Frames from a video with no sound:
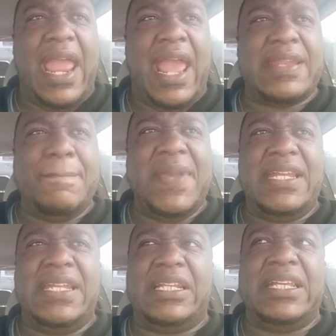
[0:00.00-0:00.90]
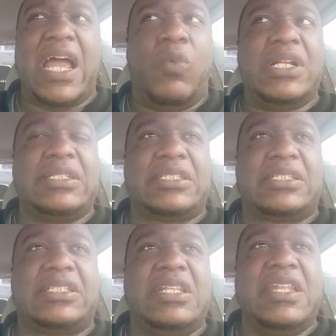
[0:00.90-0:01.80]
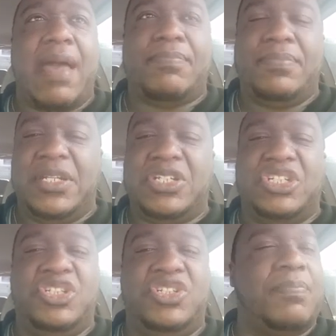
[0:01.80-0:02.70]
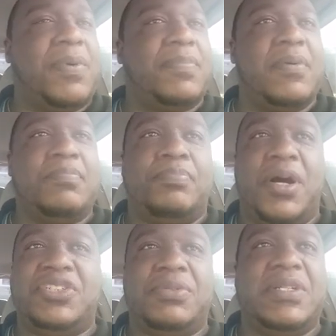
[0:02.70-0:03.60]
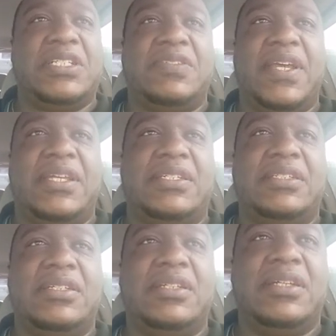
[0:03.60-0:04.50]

And immediately I wanted to snap and just jump up and punch him in his face.